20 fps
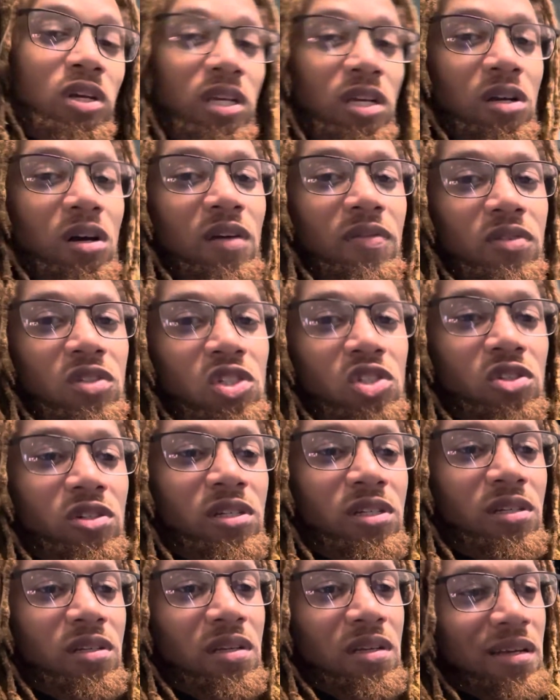it off the
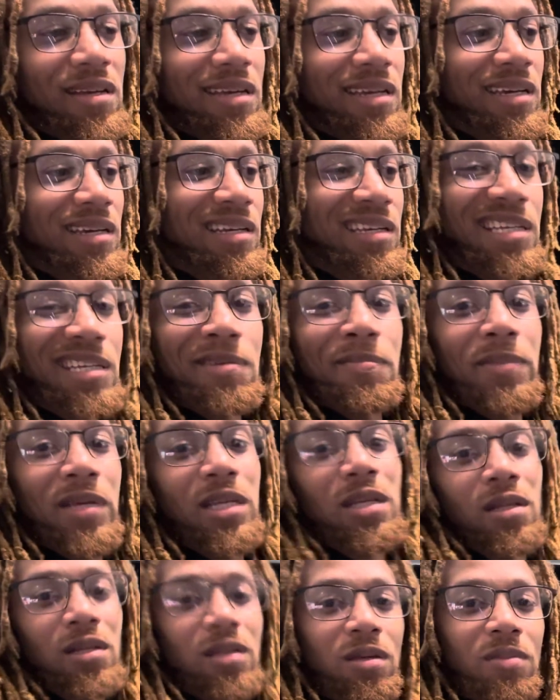street, and it
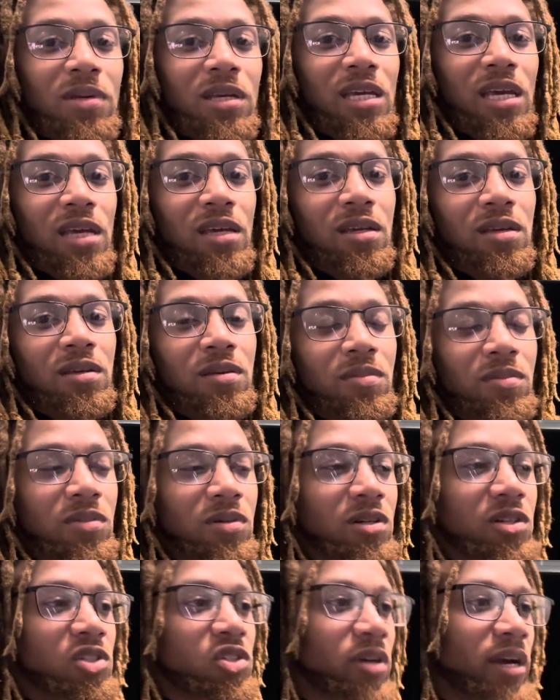immediately became
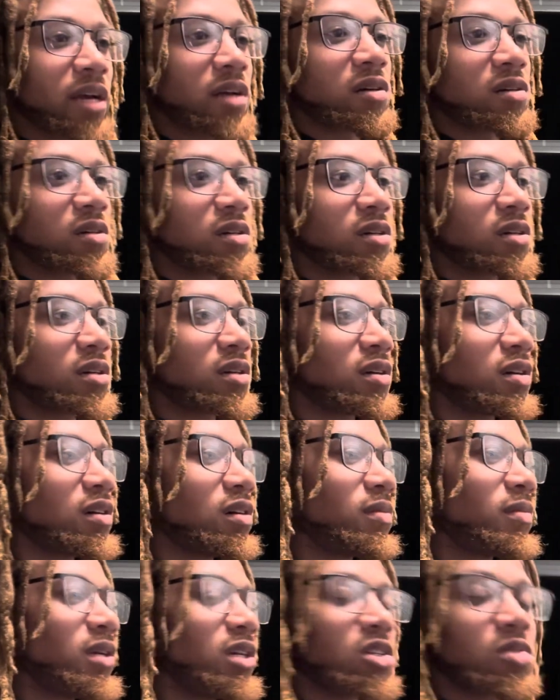a track car.
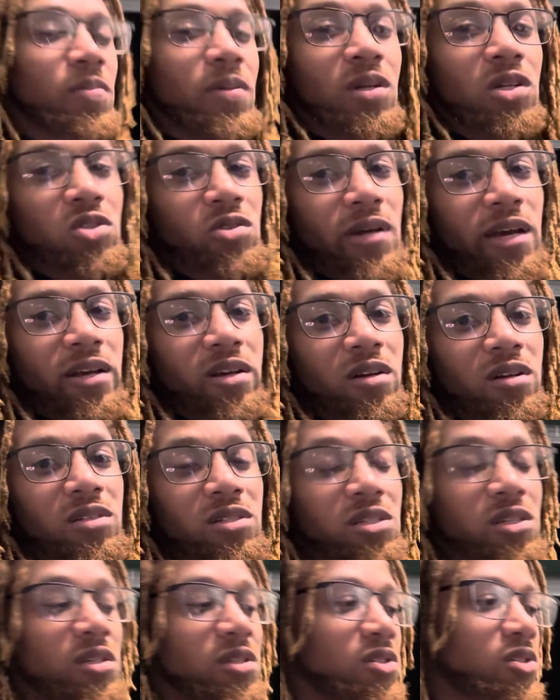And it's been a track car
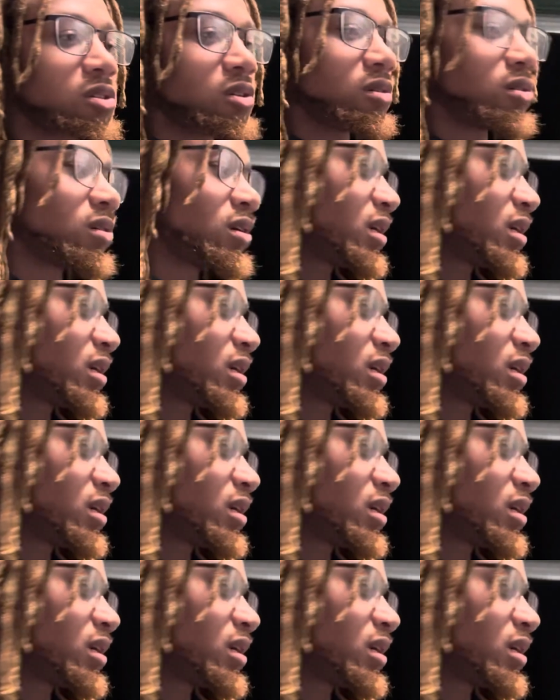since. So,